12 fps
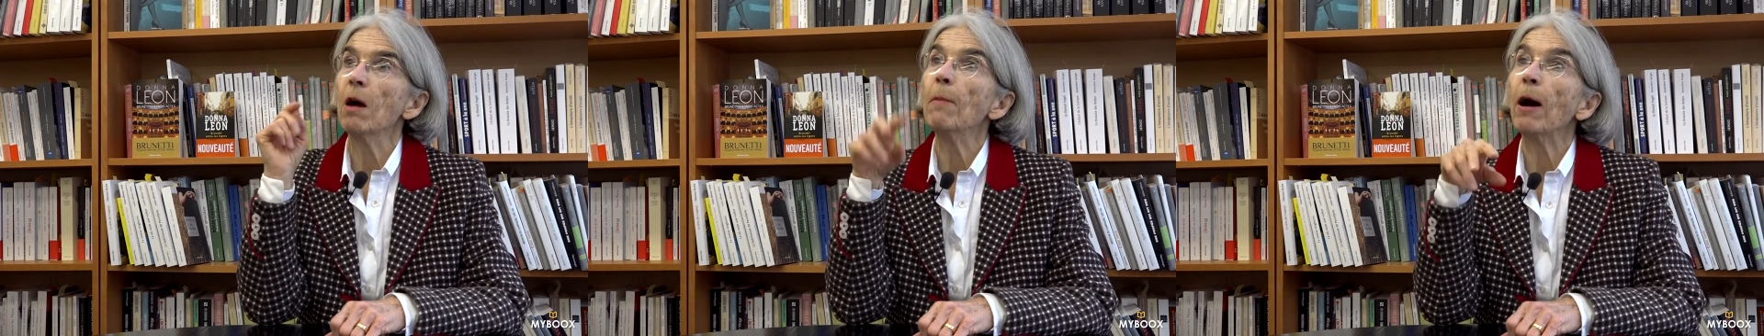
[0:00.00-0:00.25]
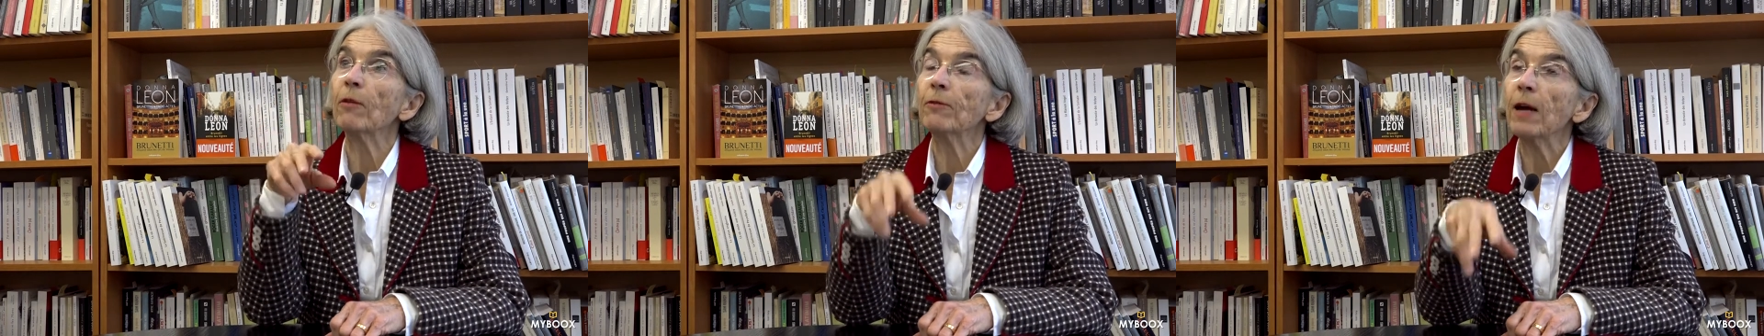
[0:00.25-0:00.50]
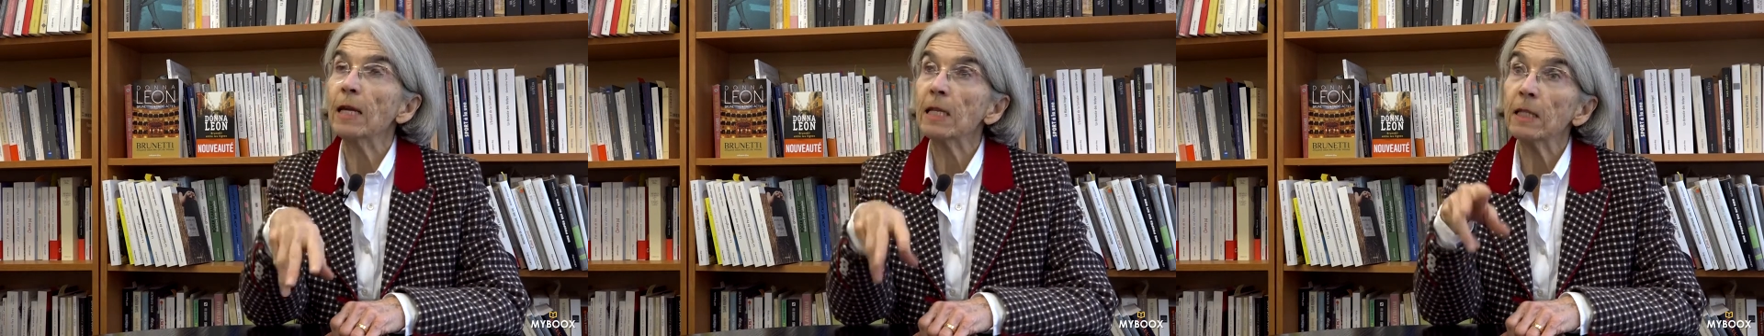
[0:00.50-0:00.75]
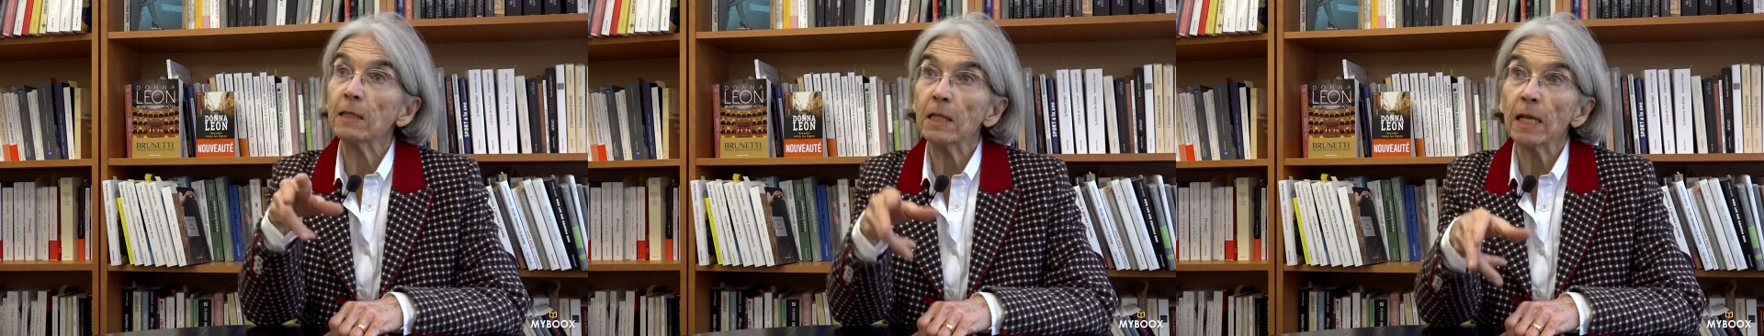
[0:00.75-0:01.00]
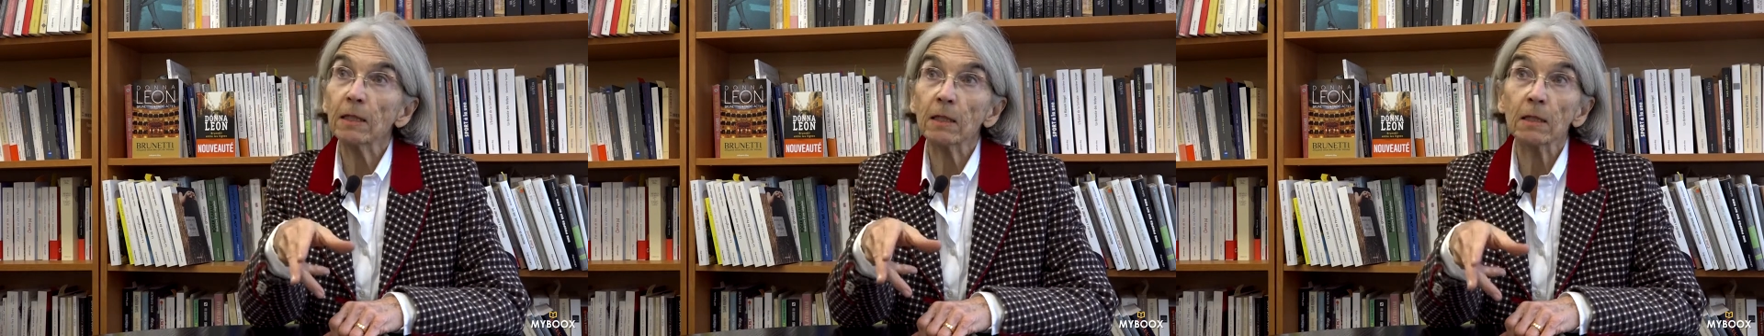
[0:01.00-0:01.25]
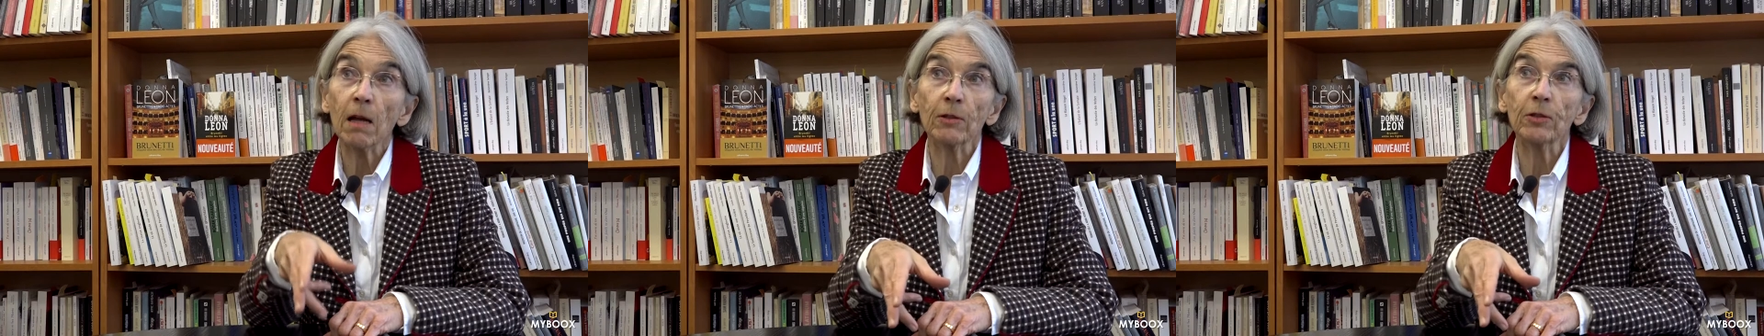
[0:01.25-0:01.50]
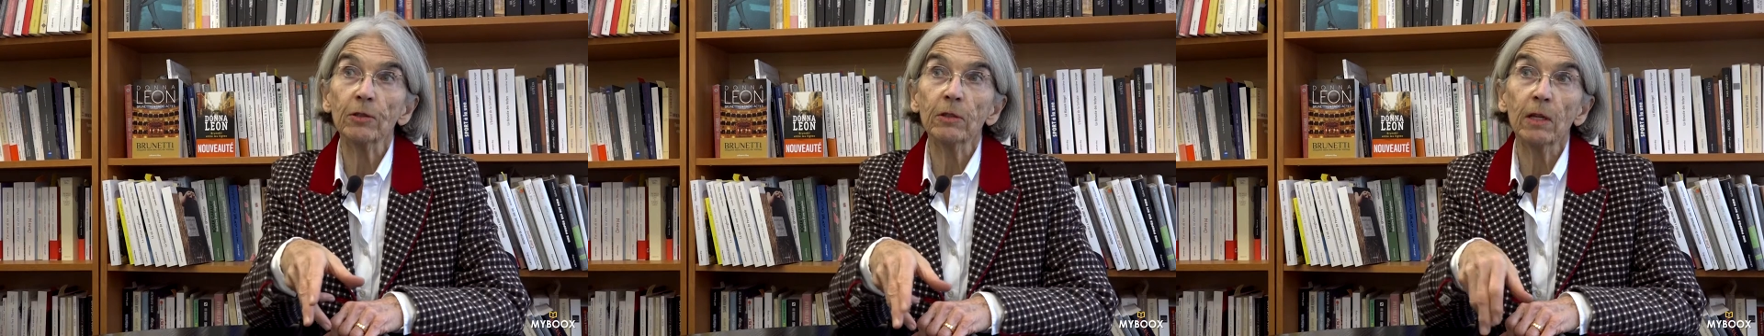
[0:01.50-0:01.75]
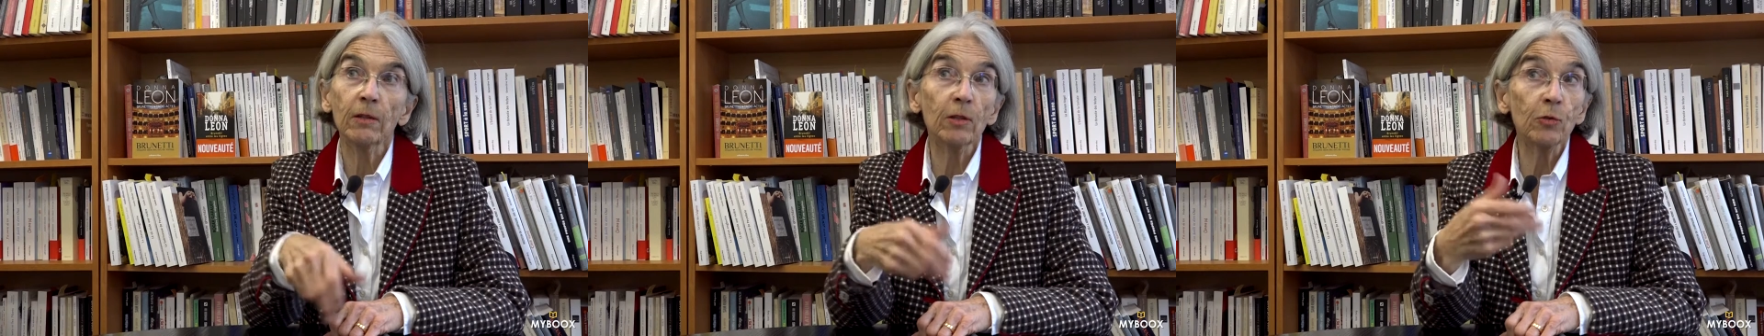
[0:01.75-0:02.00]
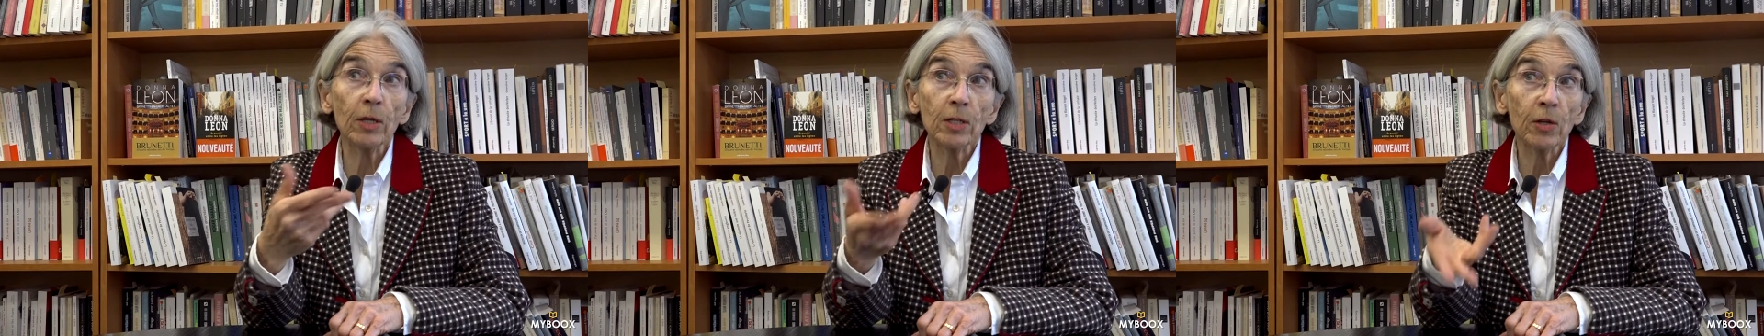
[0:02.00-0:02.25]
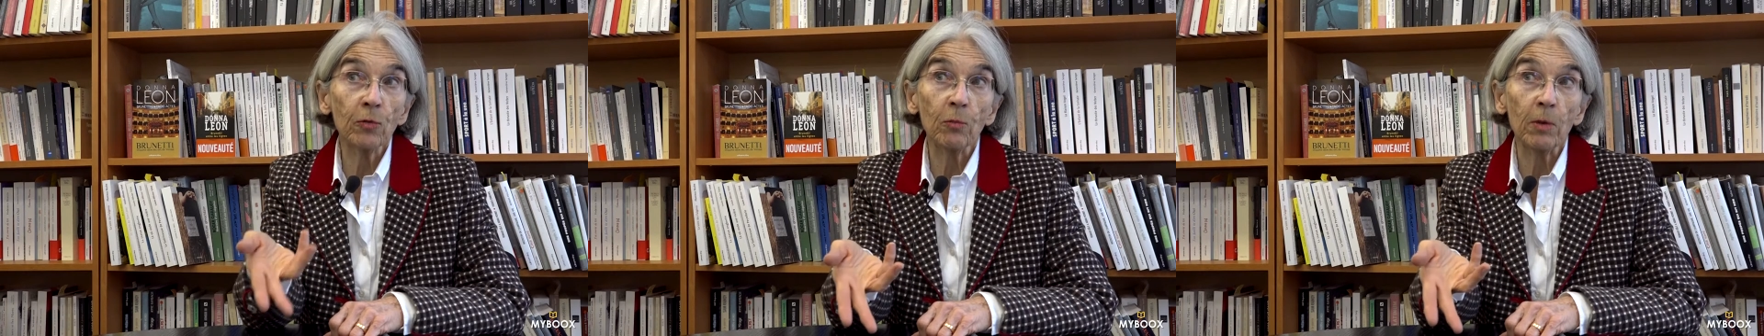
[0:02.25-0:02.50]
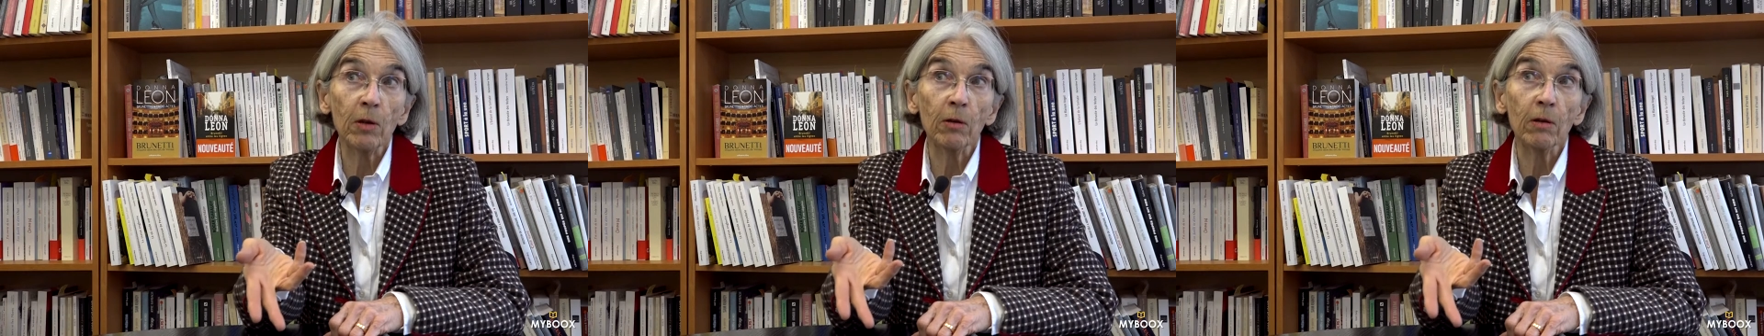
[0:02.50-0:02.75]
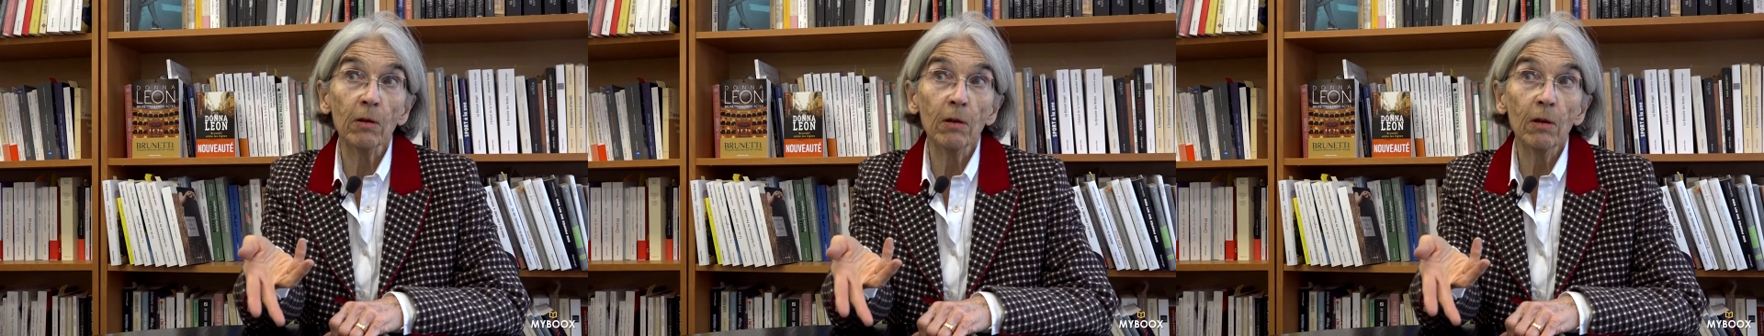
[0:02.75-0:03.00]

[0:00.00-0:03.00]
about finding a dead conductor in the dressing room here.